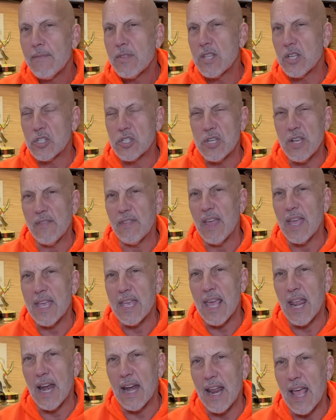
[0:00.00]
to see if they can
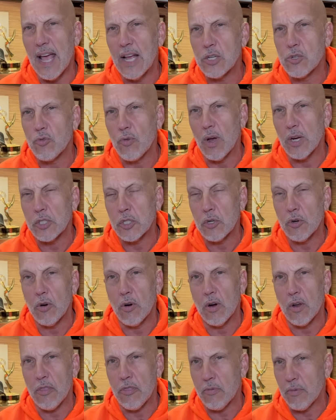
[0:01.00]
get an edge rusher
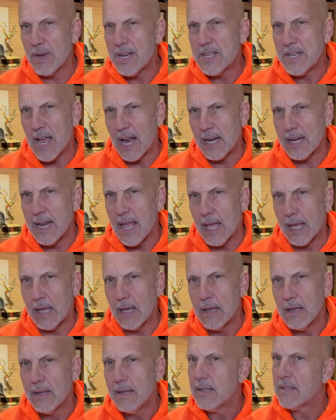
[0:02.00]
or a three technique?